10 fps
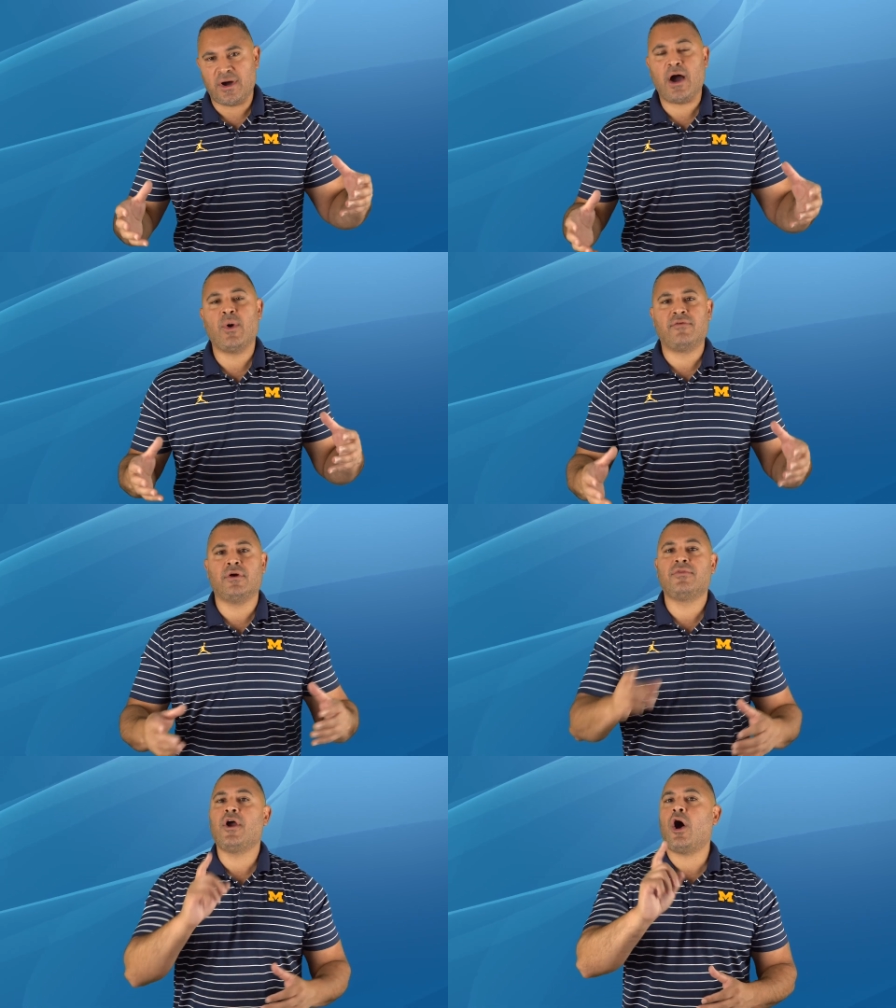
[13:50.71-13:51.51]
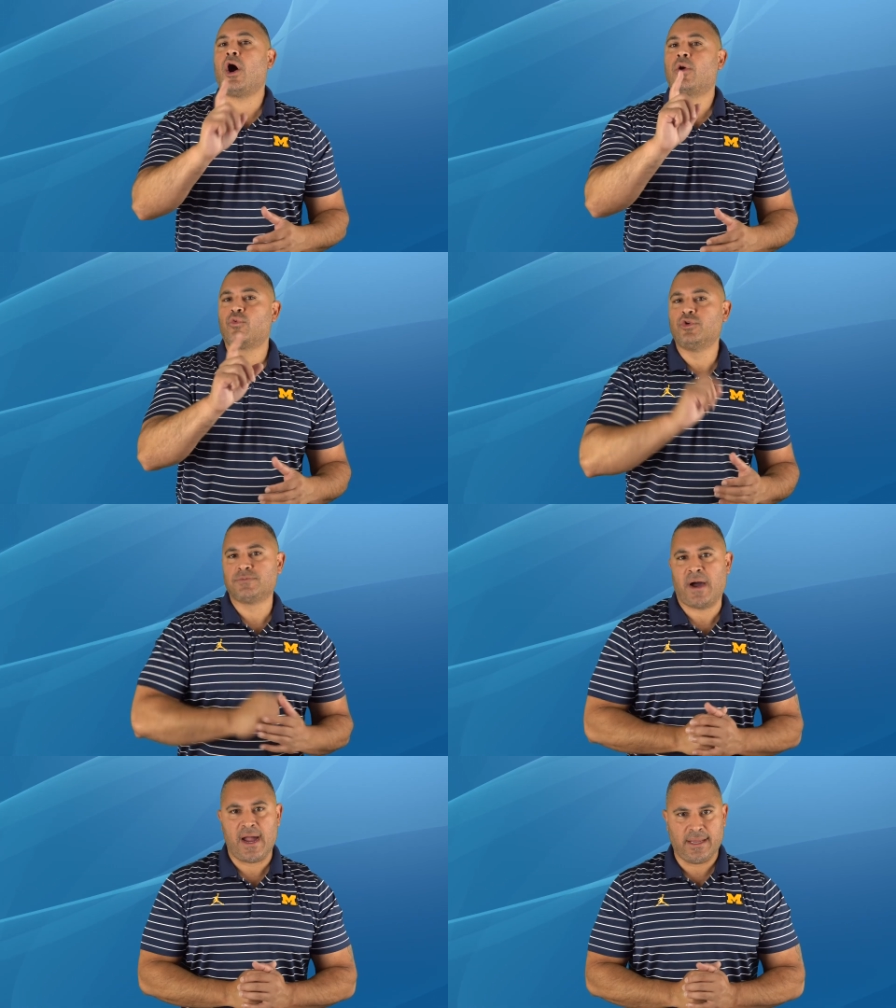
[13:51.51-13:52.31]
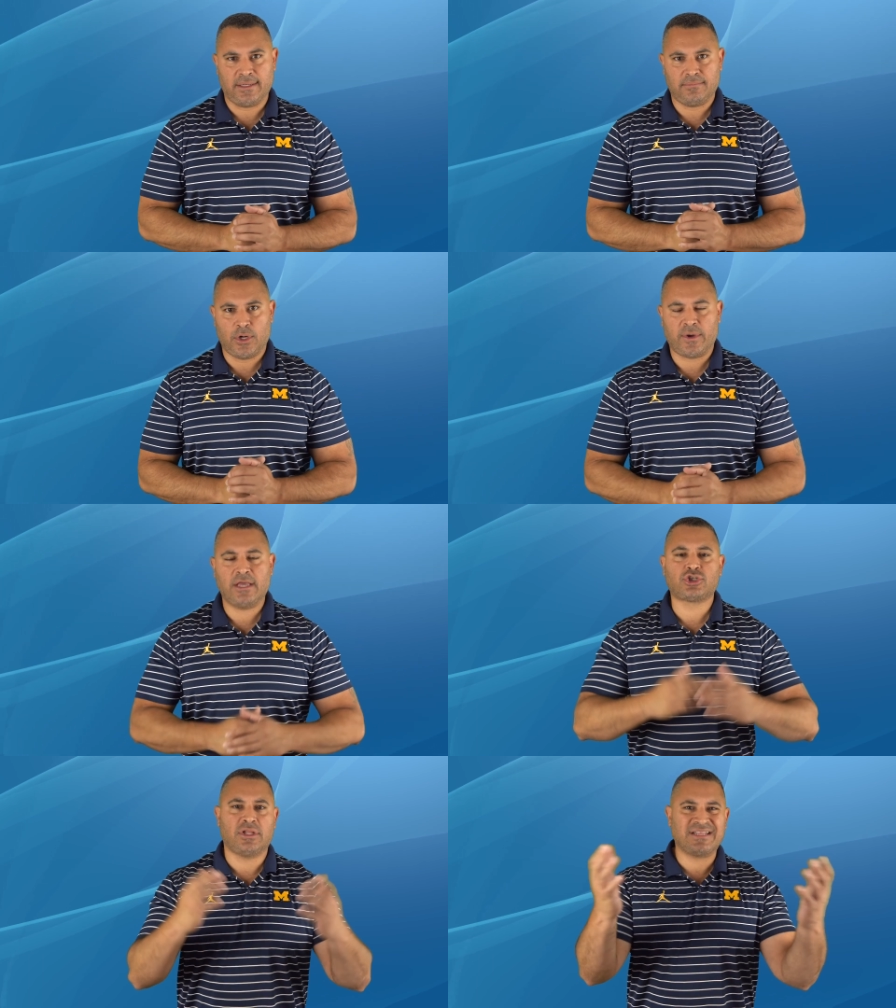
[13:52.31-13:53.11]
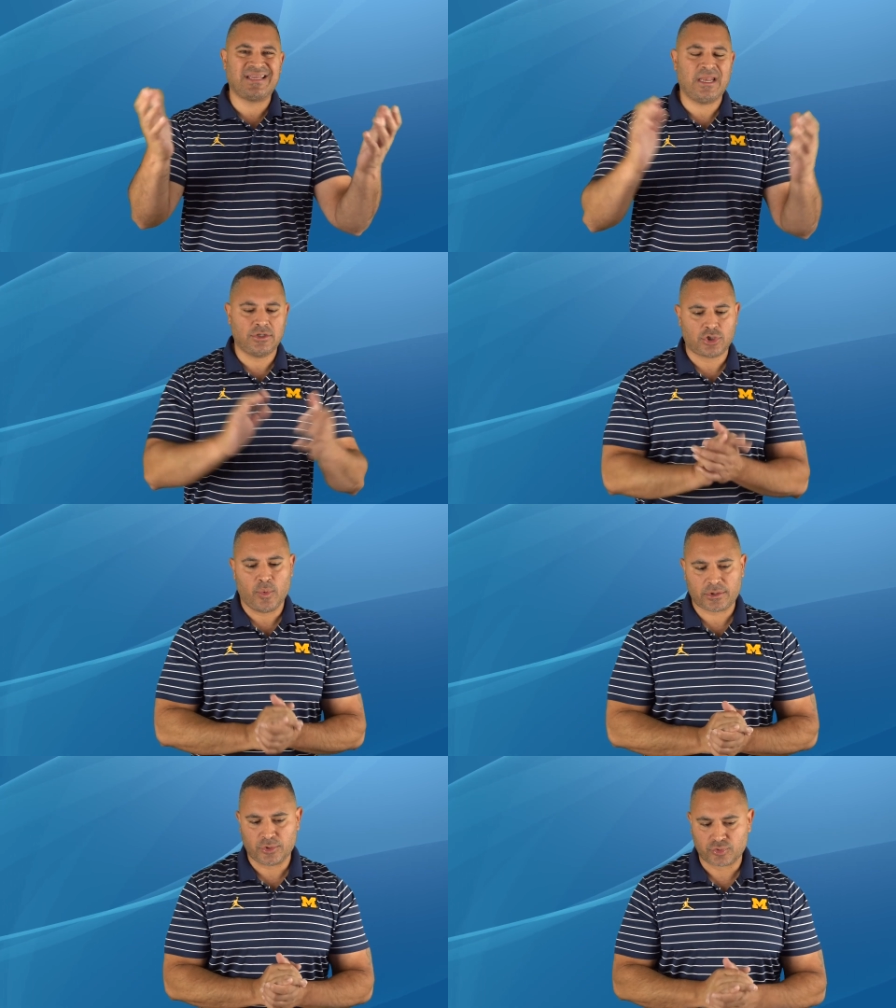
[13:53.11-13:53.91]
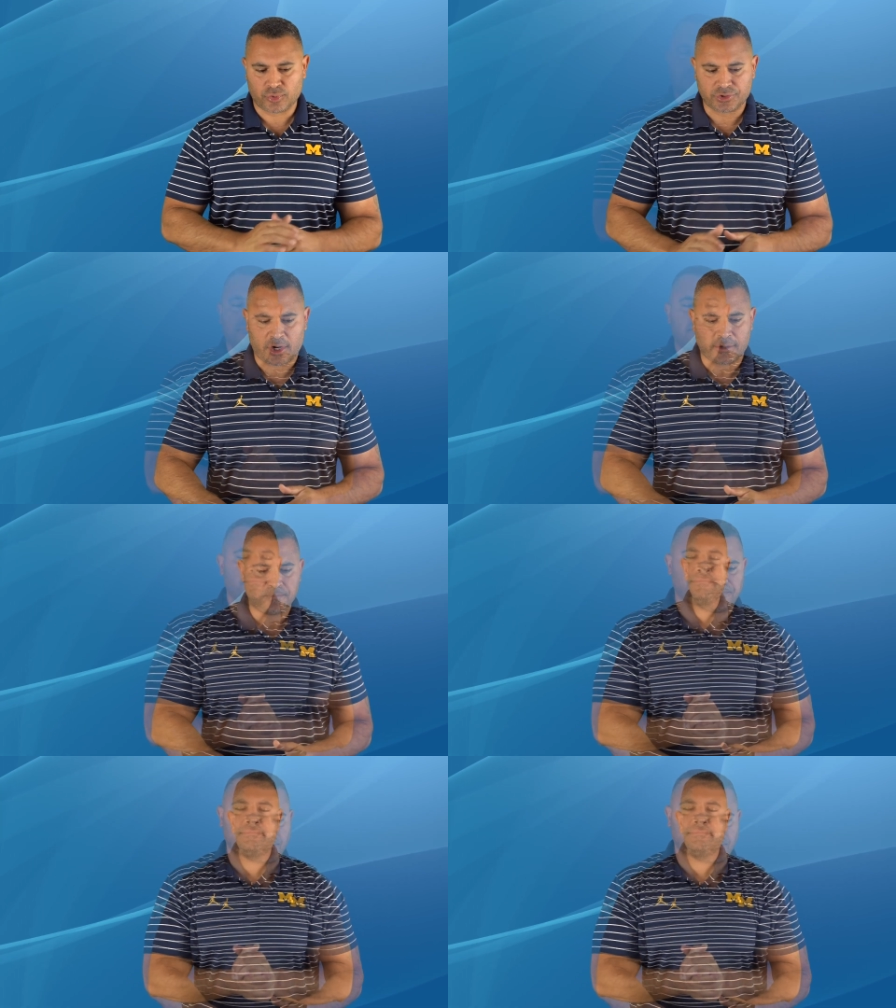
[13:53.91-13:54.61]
However, there are rules behind it, okay? So let's get into what those rules are.